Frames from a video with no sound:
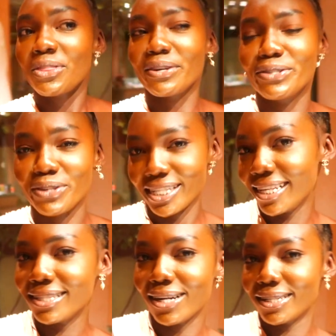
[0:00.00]
the
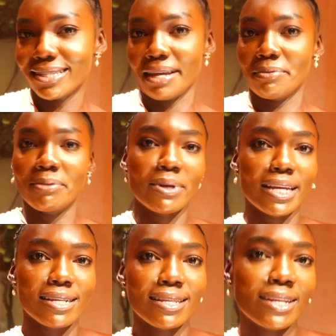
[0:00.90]
dresses are a statement
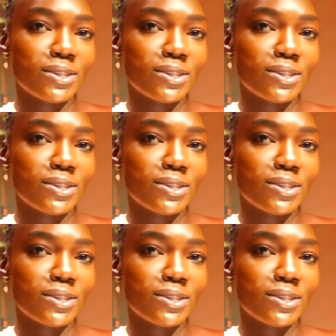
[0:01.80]
piece,